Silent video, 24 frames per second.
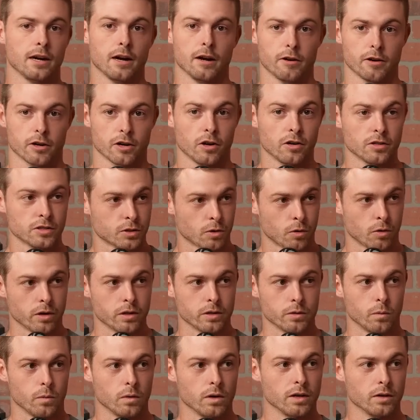Eric All scored on
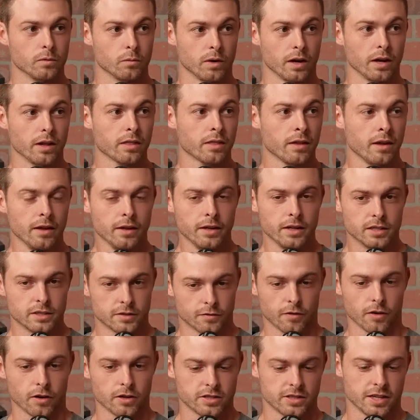the one with his
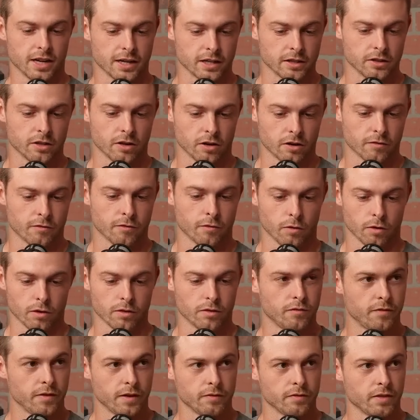first, second, third, fourth,
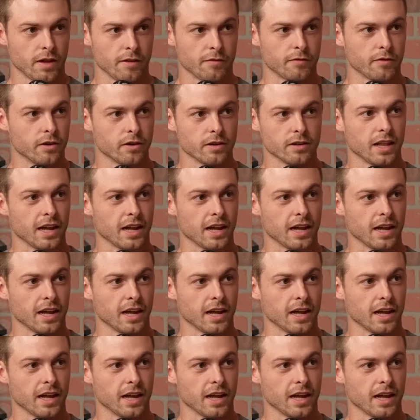fifth effort.